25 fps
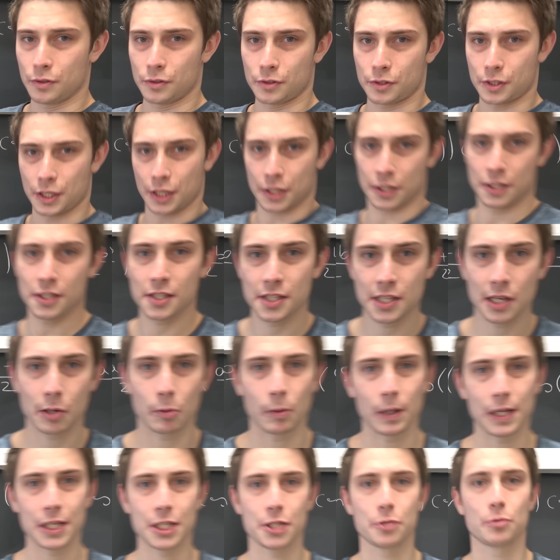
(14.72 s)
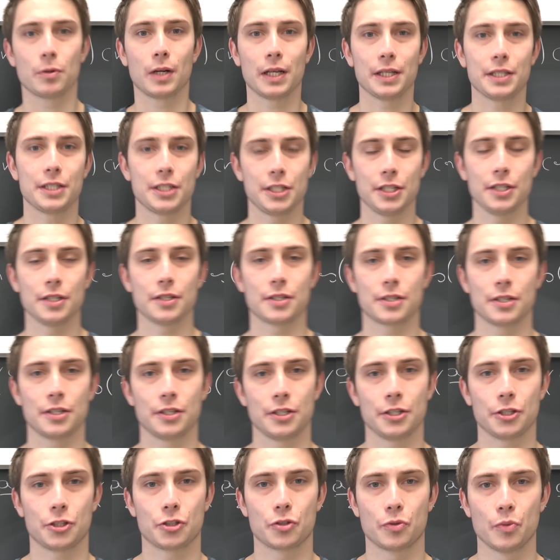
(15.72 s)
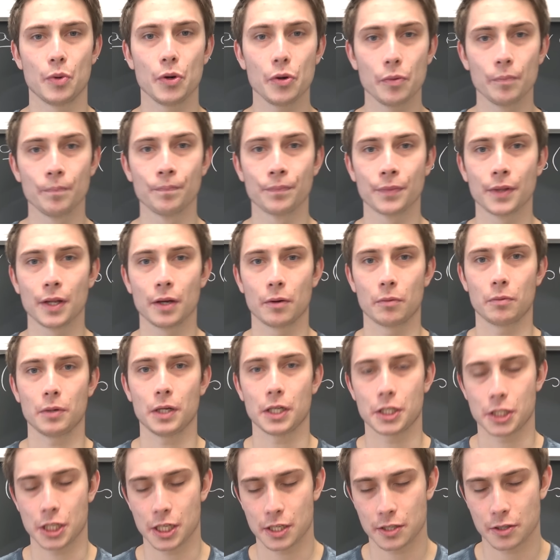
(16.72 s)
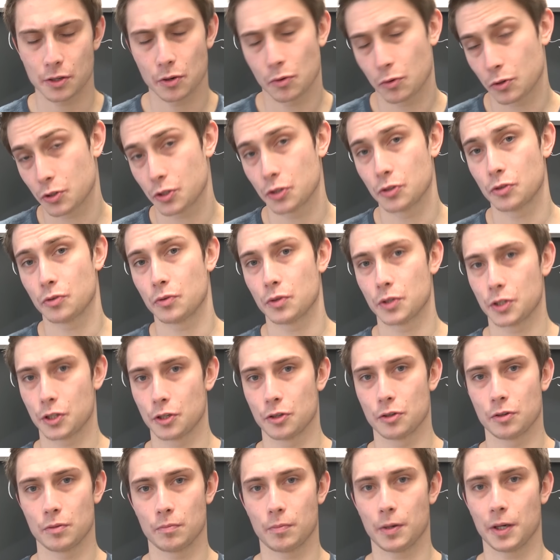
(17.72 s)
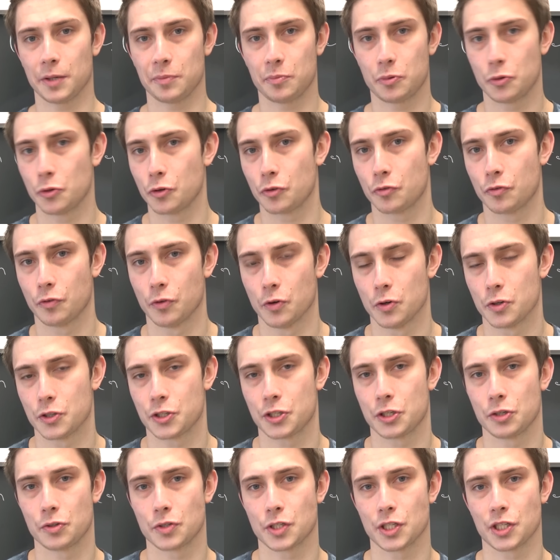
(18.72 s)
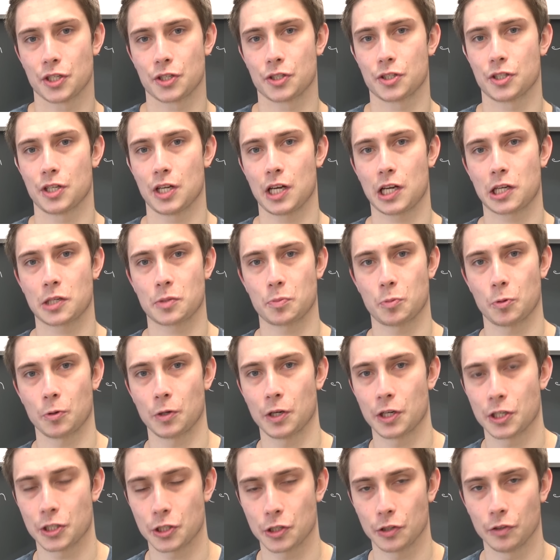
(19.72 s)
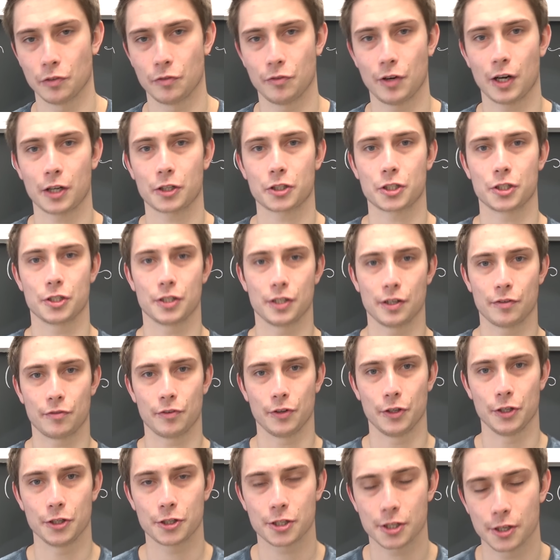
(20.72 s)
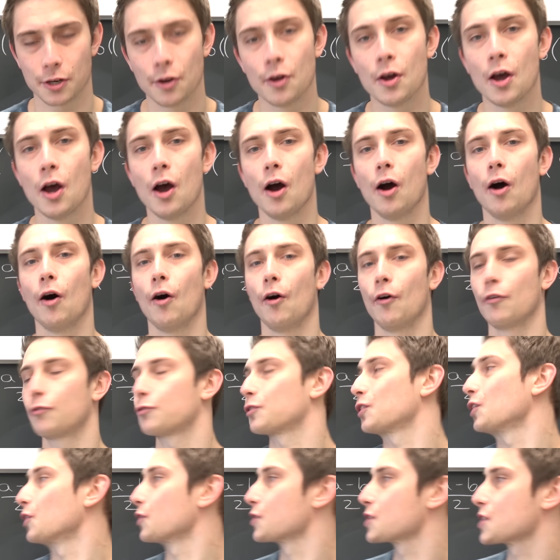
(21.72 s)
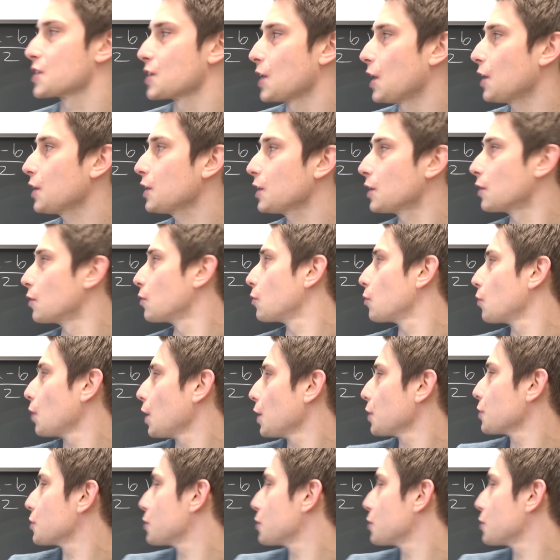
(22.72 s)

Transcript: that this equation right here is indeed true. We are just going to do it by brute force using the exponential function definition of the sine right